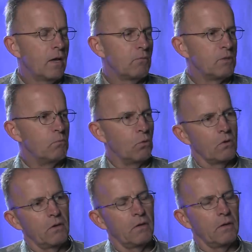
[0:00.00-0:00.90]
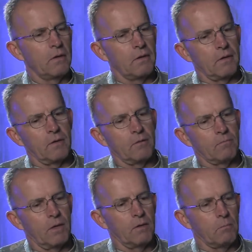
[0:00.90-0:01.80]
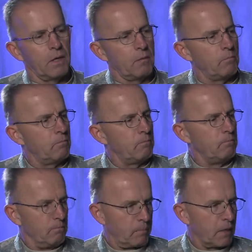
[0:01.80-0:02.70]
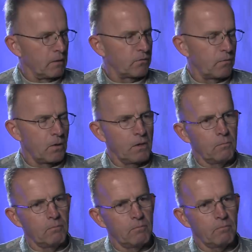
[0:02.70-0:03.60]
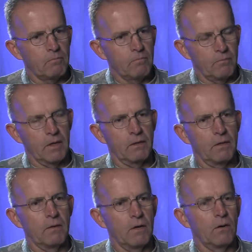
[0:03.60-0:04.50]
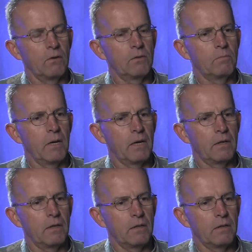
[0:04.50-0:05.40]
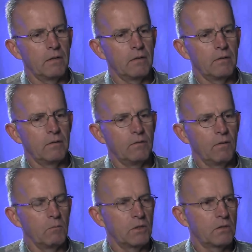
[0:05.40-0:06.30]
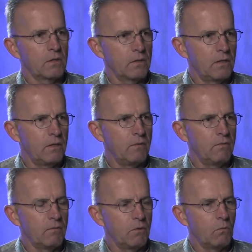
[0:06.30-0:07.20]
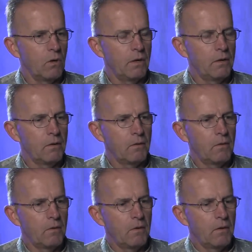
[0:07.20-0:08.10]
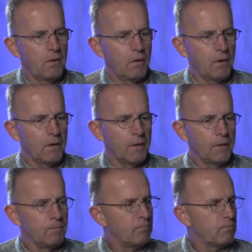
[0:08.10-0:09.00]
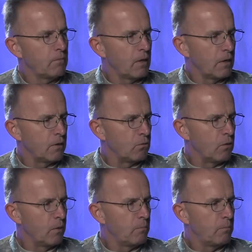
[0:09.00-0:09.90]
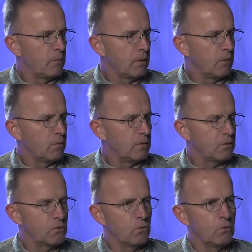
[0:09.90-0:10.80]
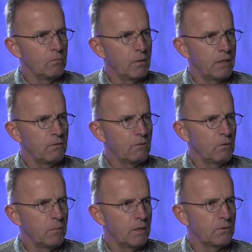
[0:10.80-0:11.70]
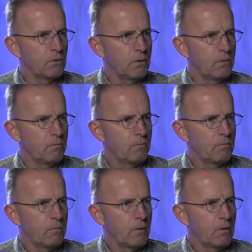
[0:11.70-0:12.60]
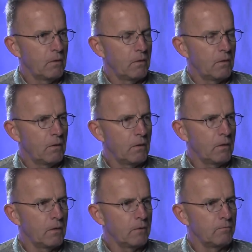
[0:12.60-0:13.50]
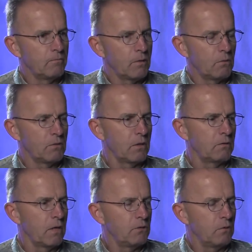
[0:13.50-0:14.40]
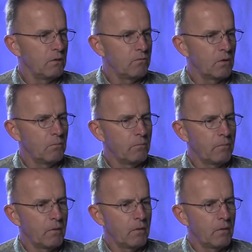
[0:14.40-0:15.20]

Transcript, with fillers: I was born in uh, on my parents' farm, in fact, in the house back in uh, November 6, 1951. Um, I grew up, uh, went to school in Pine River, Minnesota, um, which I graduated from.